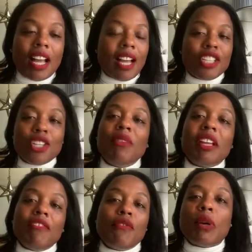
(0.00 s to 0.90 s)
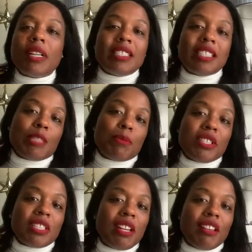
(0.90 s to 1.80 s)
You don't get
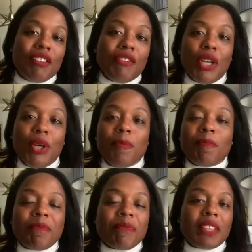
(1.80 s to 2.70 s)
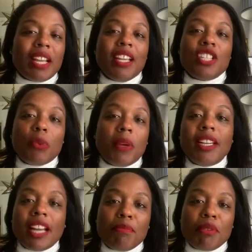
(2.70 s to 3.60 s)
46% of the vote in a
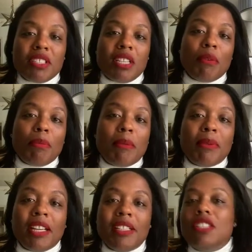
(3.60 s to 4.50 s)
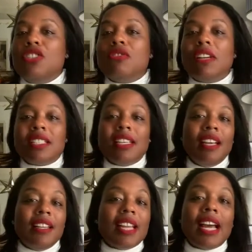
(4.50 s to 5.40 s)
29% Republican district,
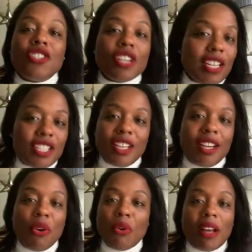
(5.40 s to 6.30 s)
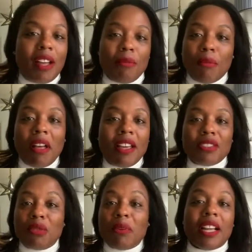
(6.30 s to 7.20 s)
not changing who I
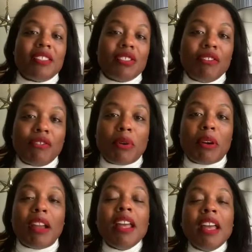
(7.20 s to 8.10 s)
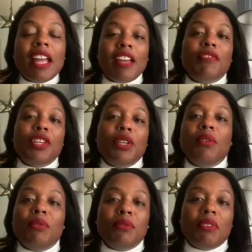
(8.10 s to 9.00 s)
was or what I stood for, if
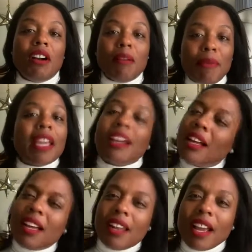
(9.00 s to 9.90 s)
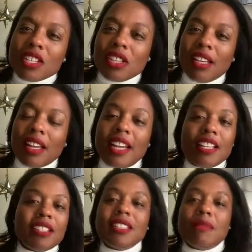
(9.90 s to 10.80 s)
you are making a connection. And
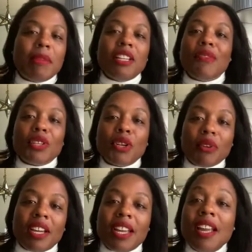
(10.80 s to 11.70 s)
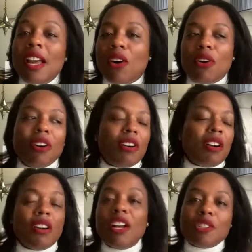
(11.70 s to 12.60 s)
it doesn't mean you have to agree or
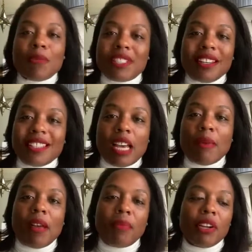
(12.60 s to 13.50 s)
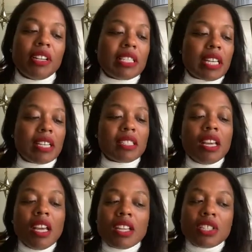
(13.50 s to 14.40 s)
100% of the time I have purity
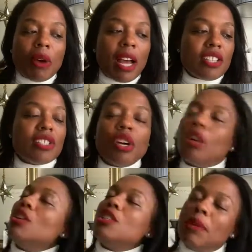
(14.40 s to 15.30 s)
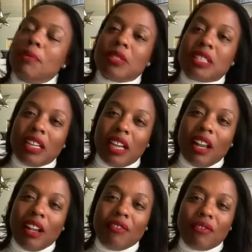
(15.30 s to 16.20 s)
tests. So I just urge people to
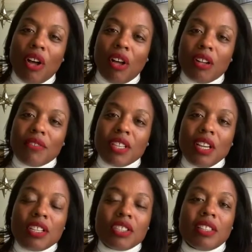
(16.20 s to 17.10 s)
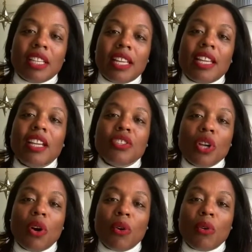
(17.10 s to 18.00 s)
get involved so that they can
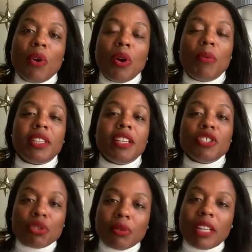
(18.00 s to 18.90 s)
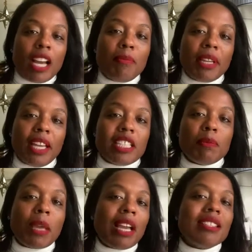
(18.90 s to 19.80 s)
know what they're truly up against,
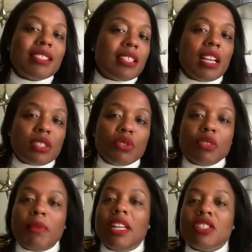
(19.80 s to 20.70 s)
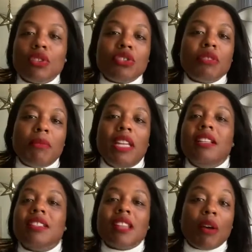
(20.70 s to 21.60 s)
because it's not social media. Social media
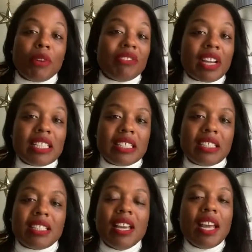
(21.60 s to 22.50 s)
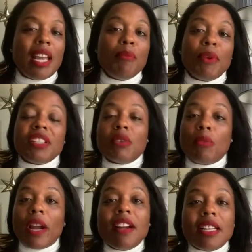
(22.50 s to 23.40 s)
does not win races. It brings
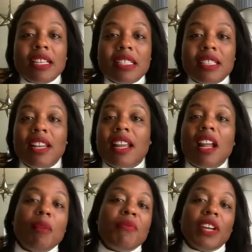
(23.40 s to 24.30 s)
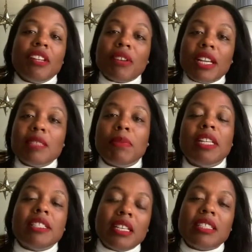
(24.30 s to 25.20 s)
awareness and it can help fundraise, but
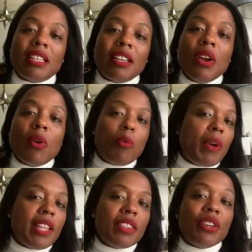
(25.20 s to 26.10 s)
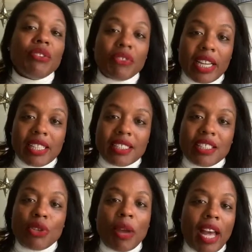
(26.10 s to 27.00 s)
it doesn't win the race.
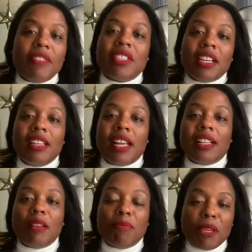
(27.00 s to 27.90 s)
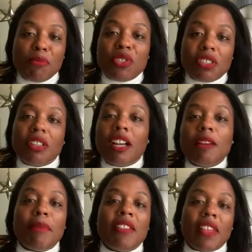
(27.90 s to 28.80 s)
You have to connect, and people still care
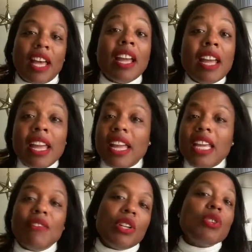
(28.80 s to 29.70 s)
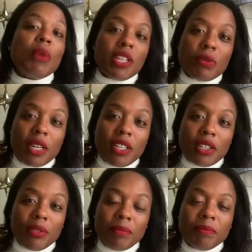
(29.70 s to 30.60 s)
about that even in
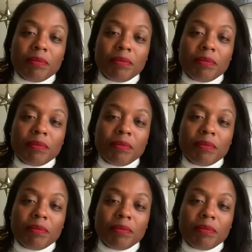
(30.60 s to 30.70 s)
2022.